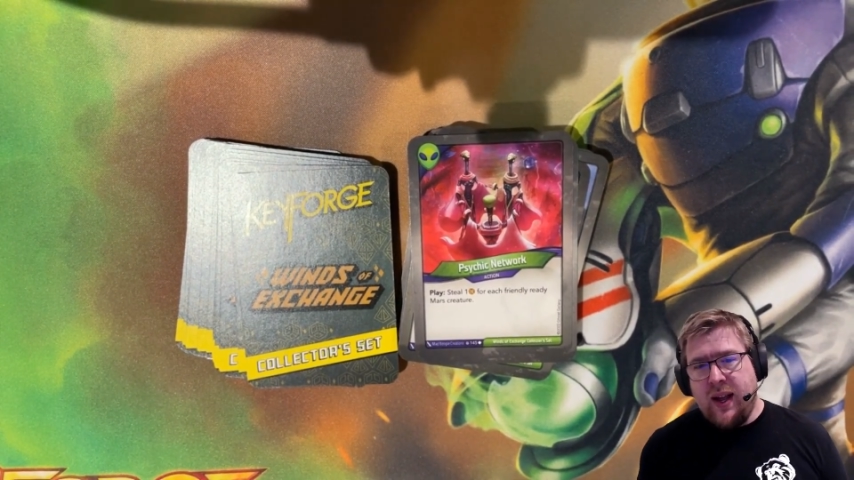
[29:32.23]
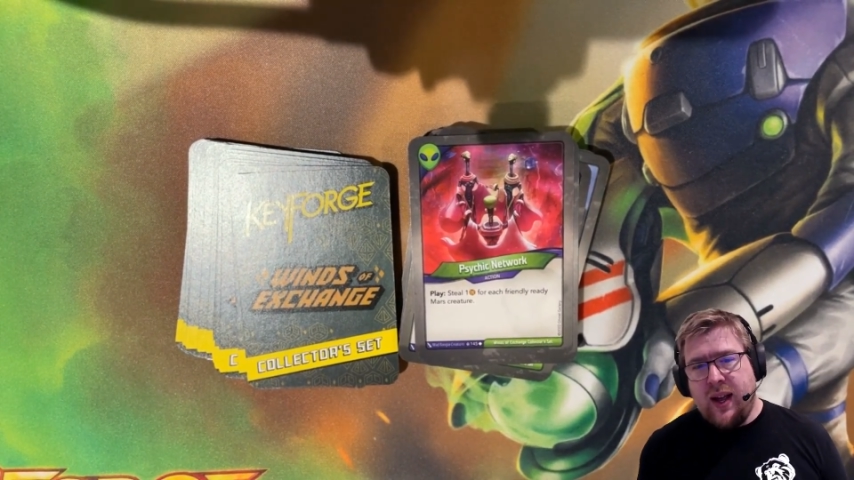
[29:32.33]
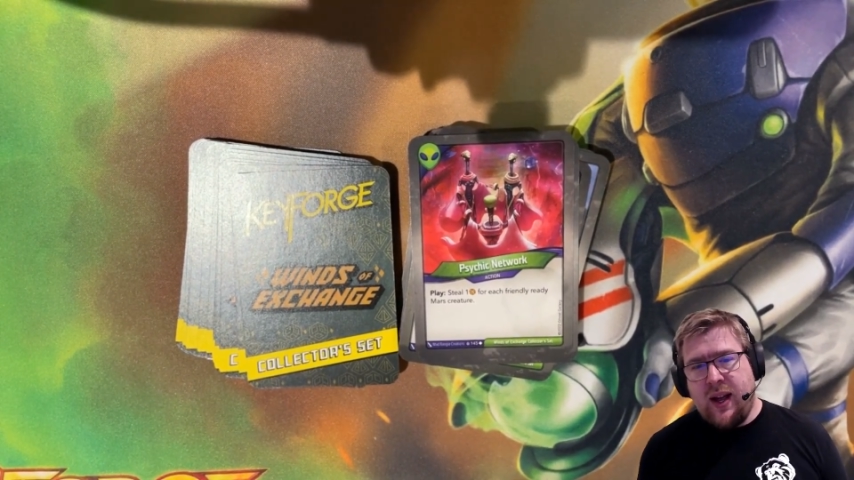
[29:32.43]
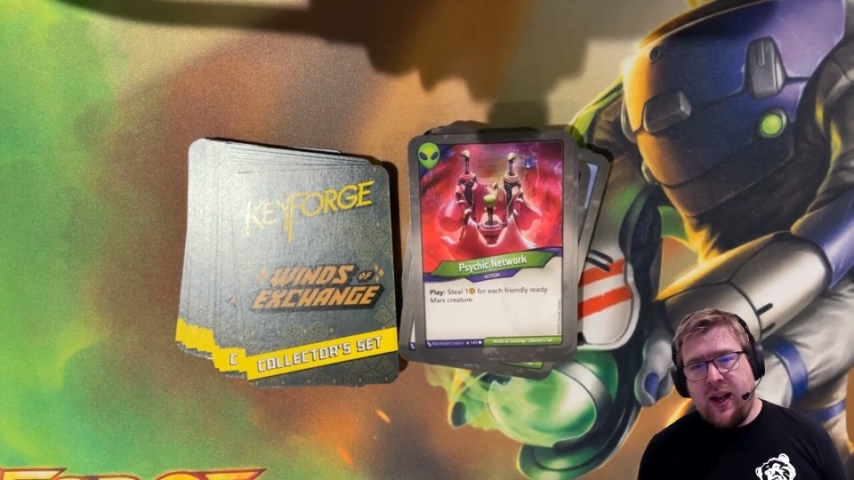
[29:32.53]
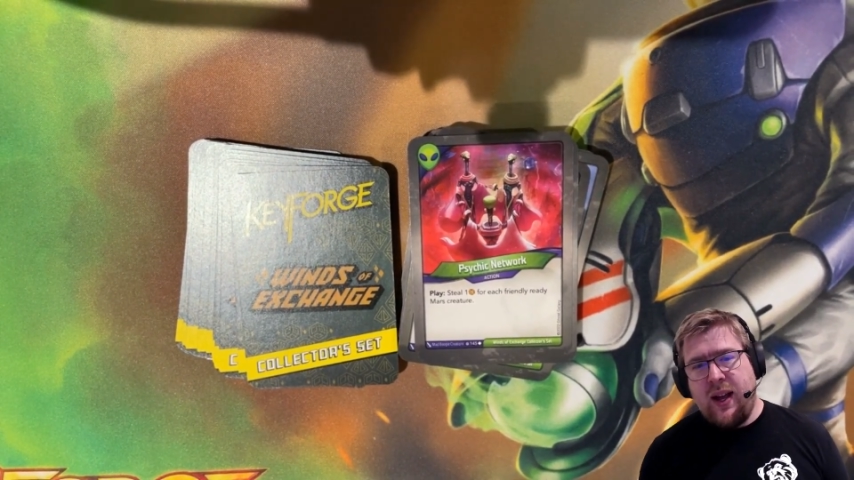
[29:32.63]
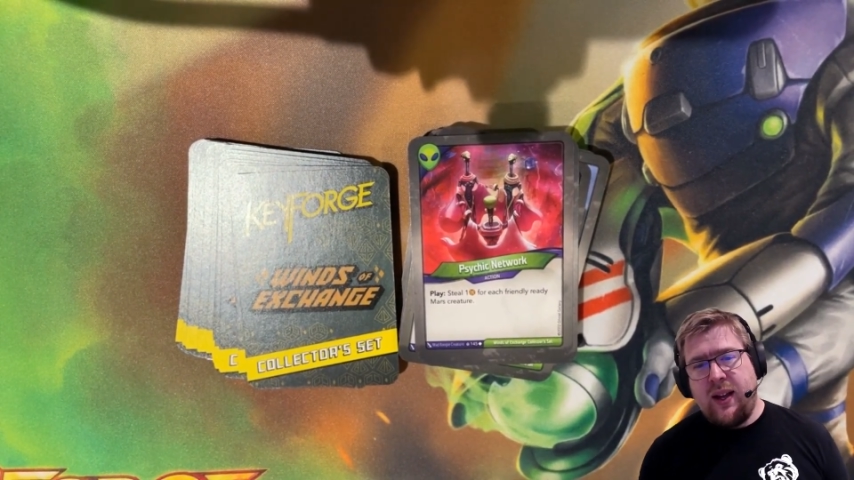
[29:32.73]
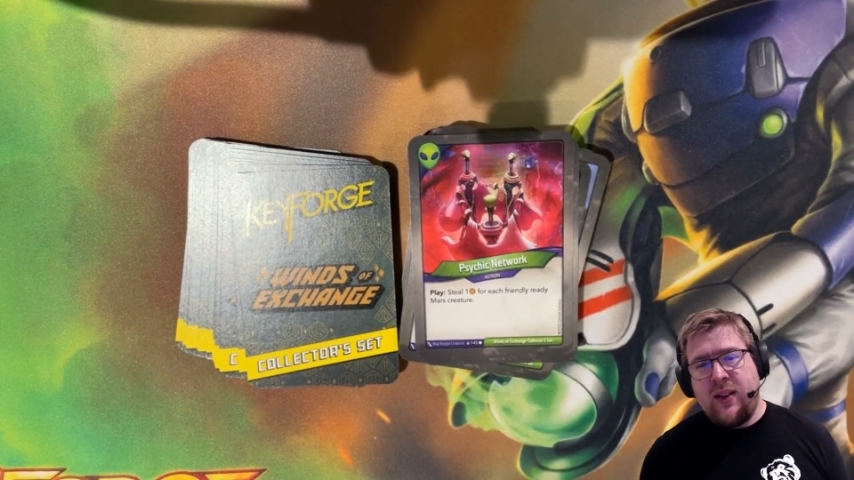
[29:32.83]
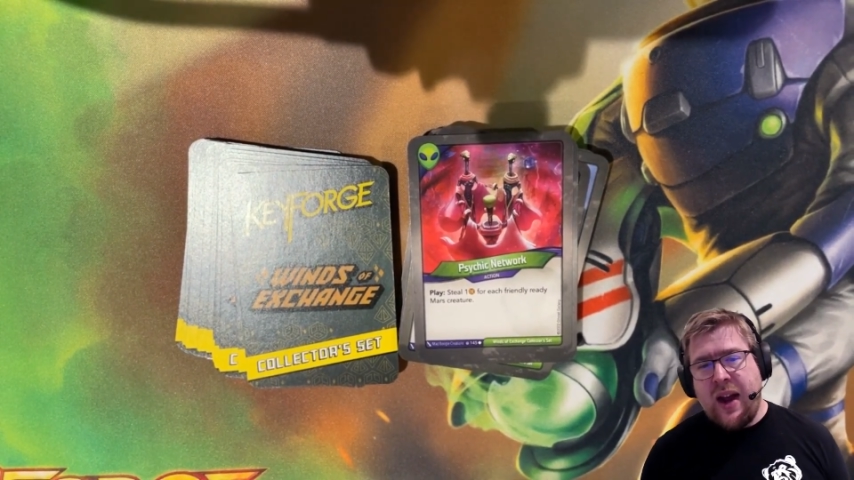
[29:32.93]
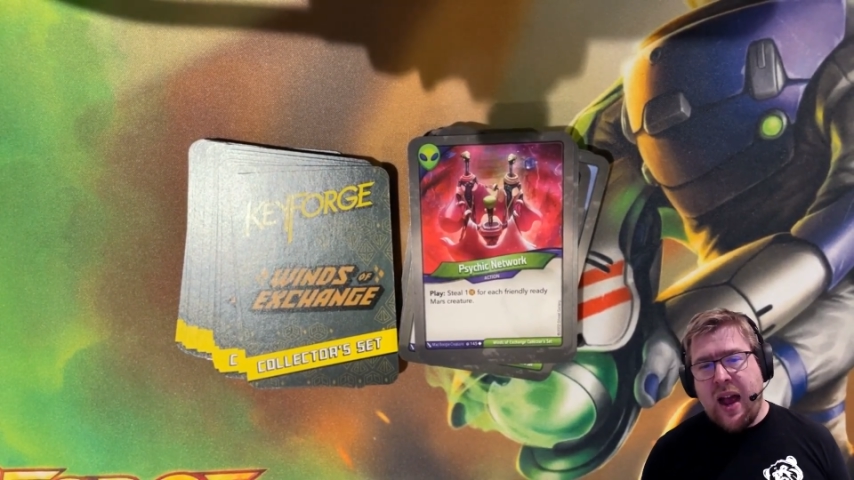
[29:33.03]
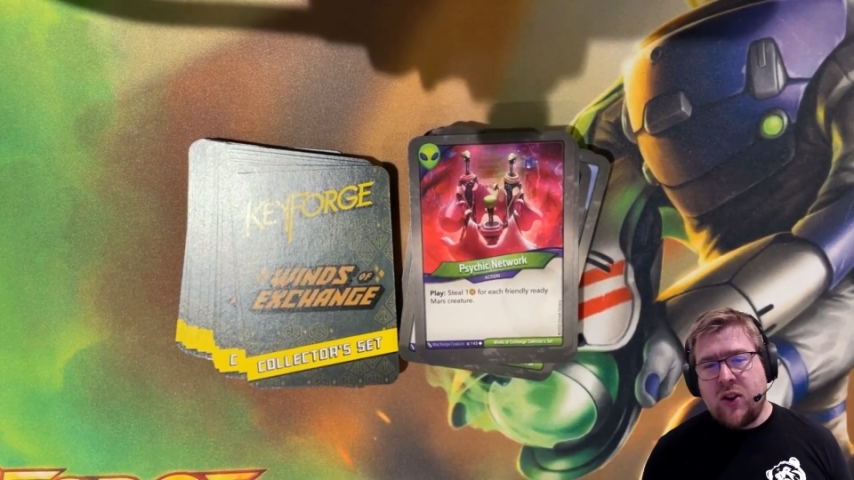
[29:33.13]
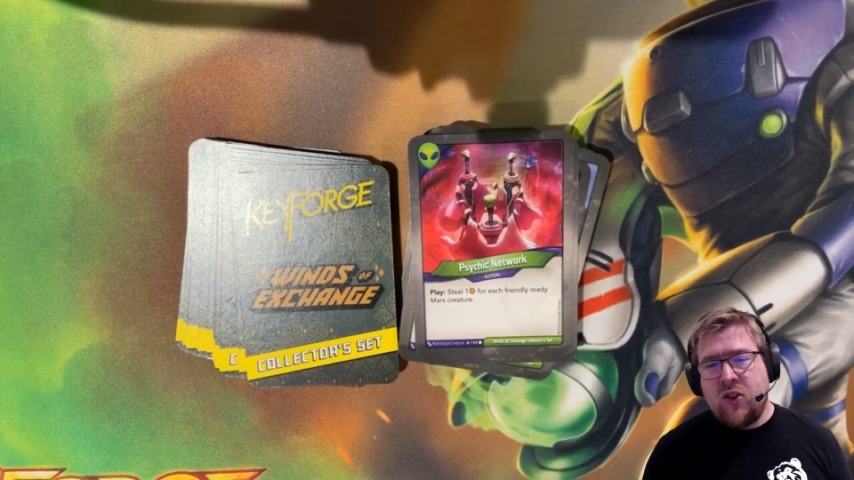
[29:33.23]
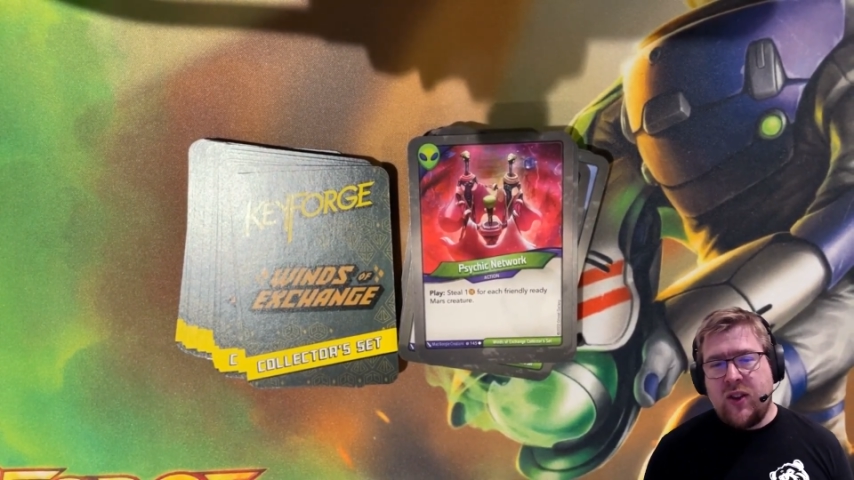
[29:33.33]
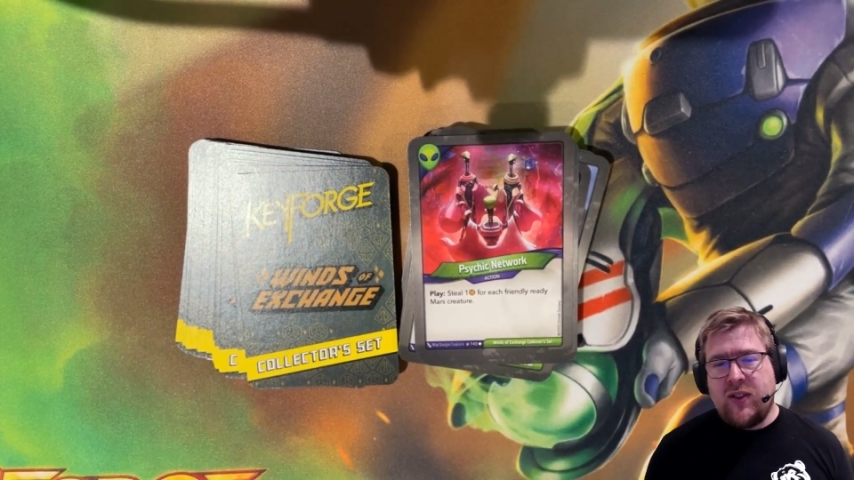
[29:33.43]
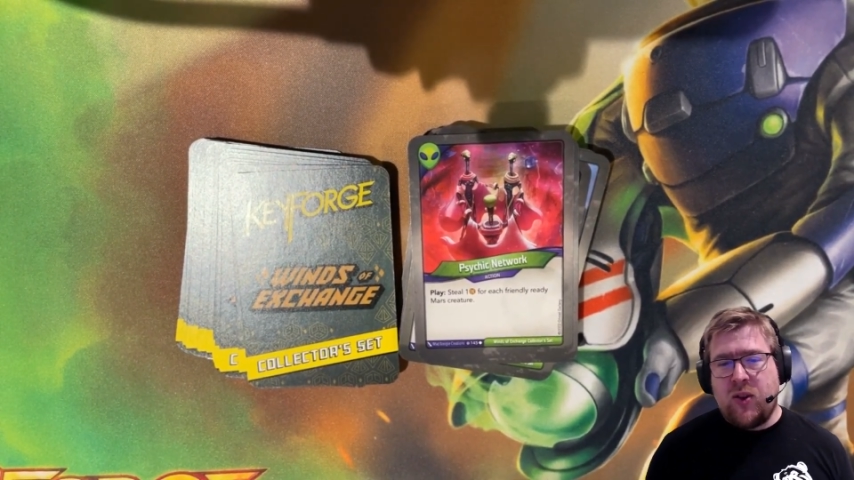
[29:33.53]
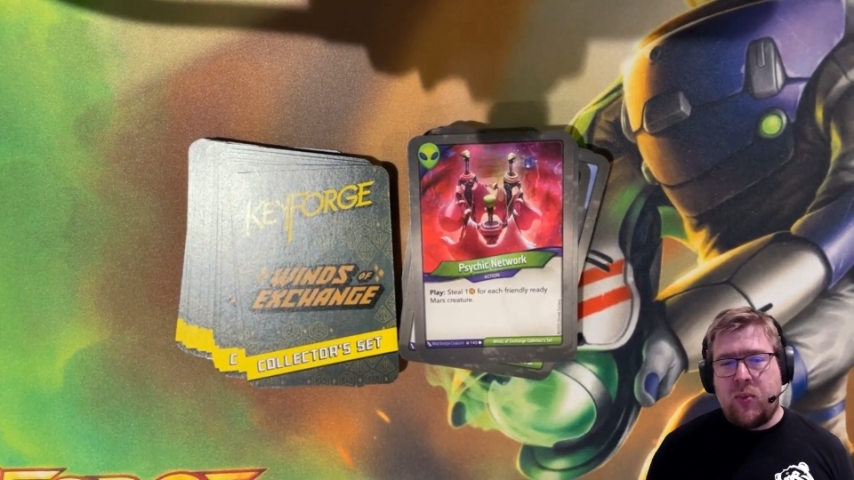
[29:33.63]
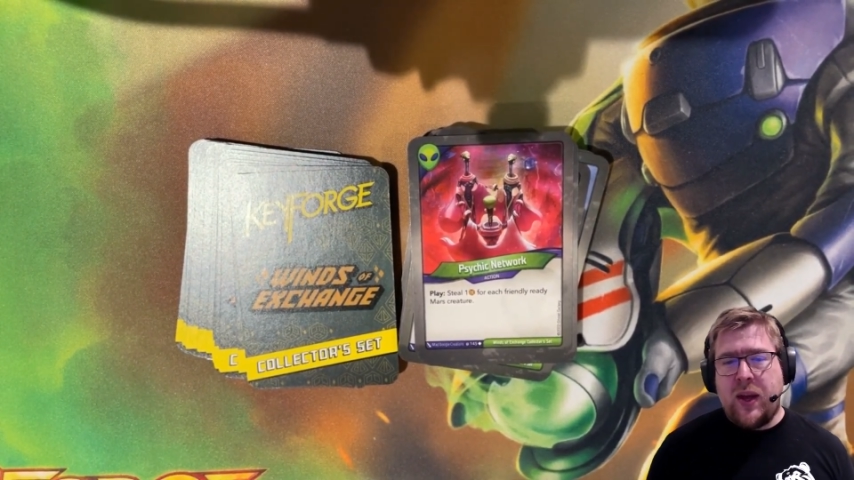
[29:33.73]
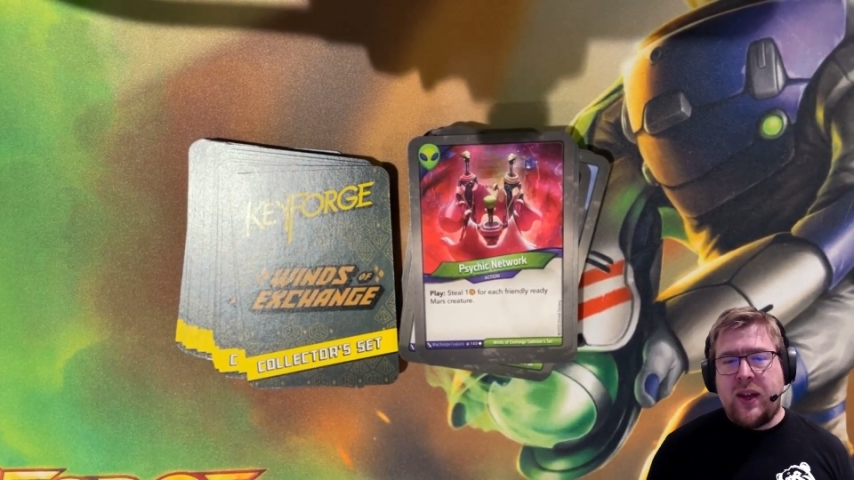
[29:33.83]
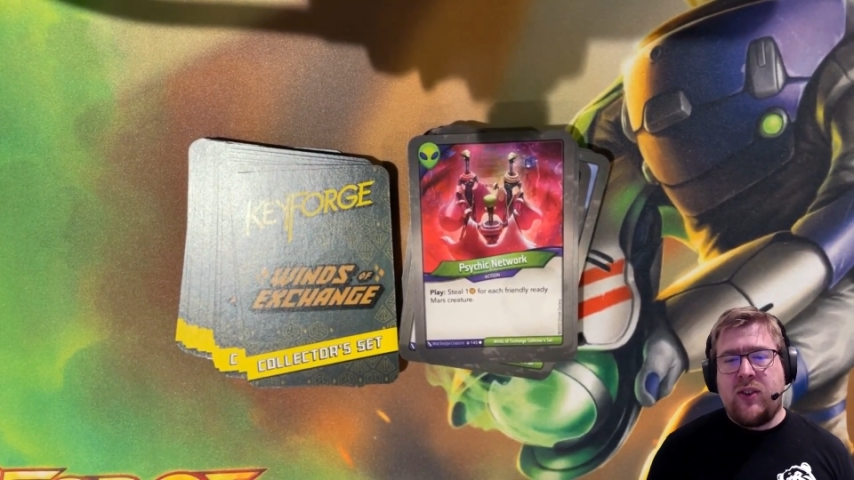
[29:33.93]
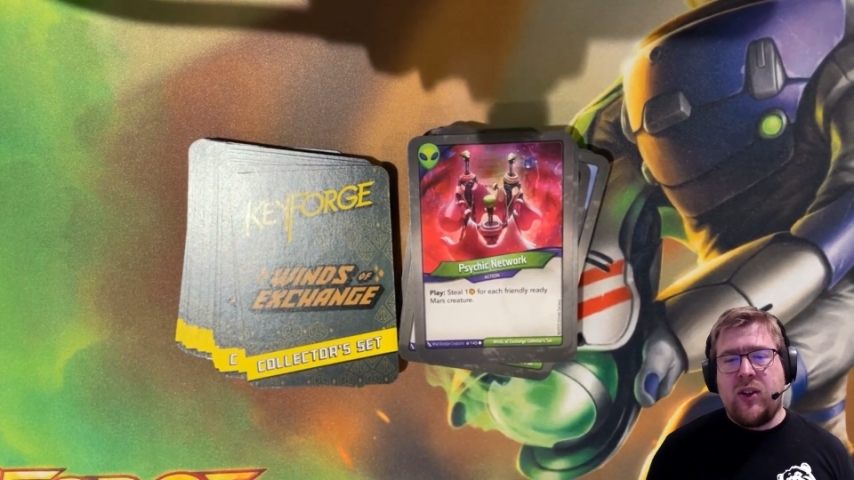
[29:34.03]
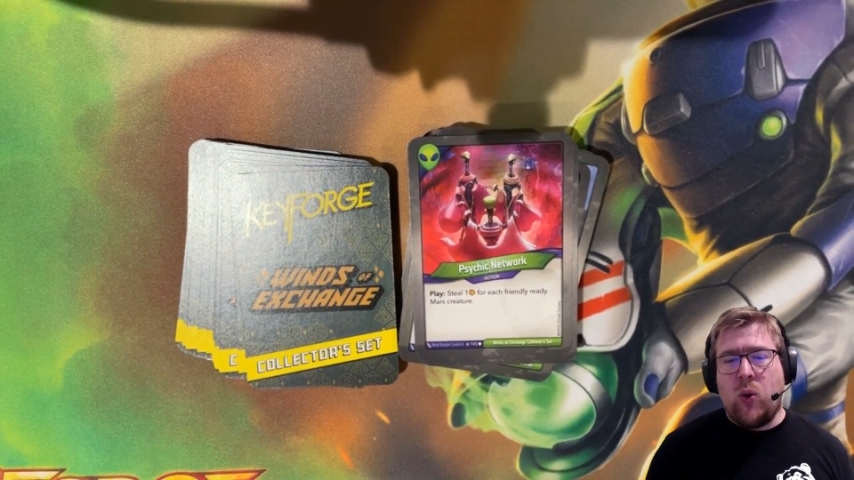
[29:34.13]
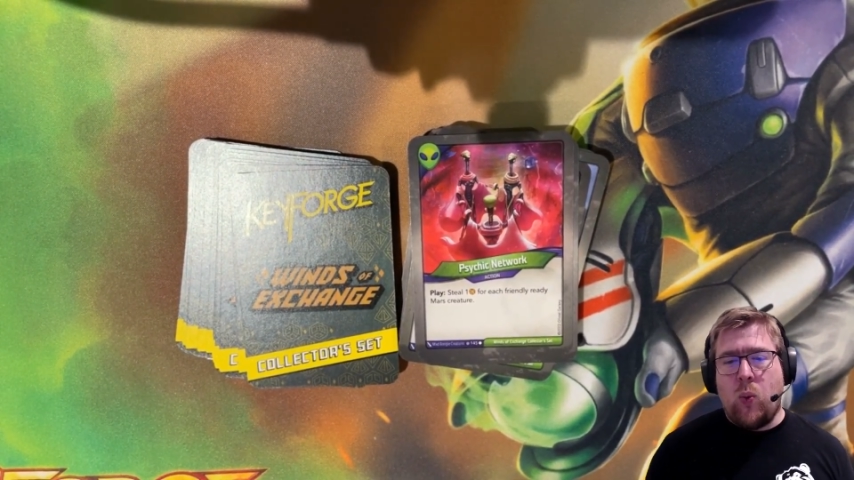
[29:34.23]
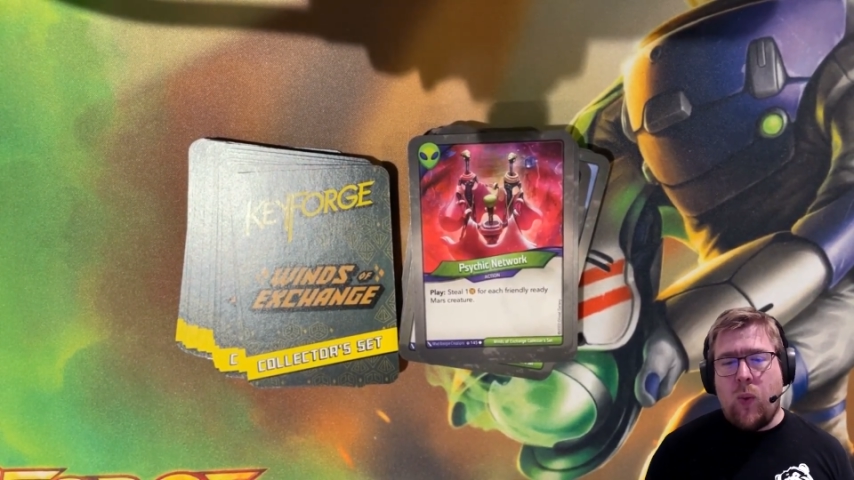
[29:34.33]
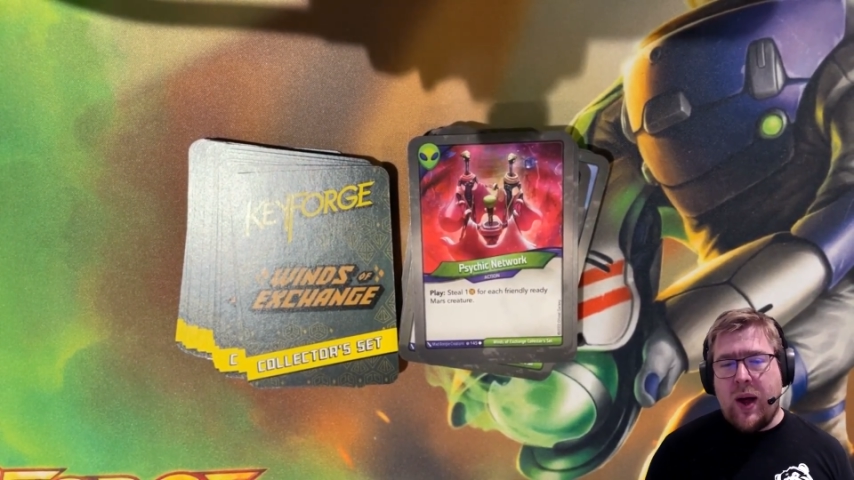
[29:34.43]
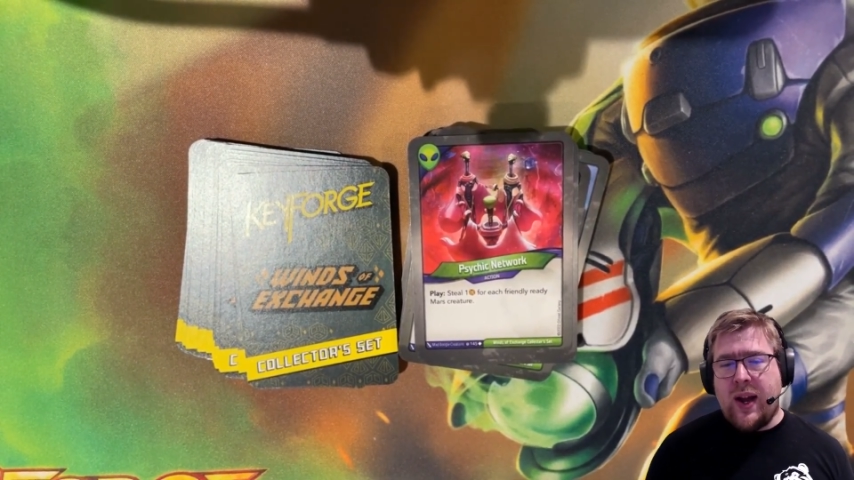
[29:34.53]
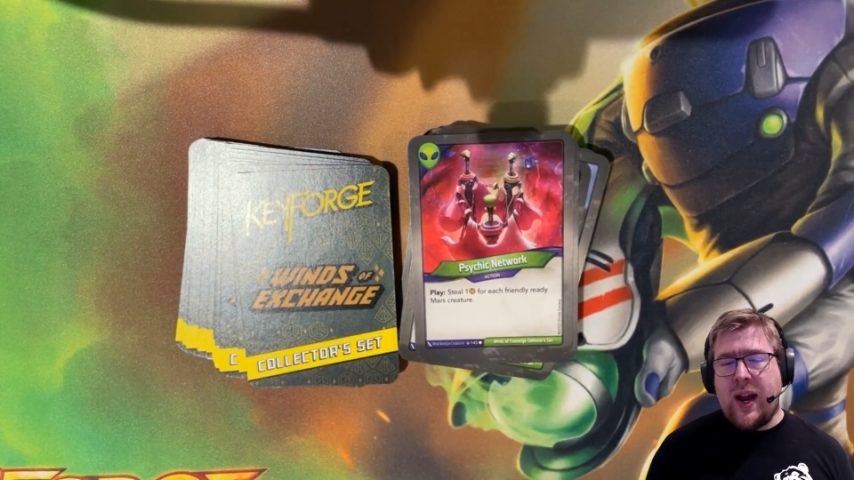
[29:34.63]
It's an action that says play steal 1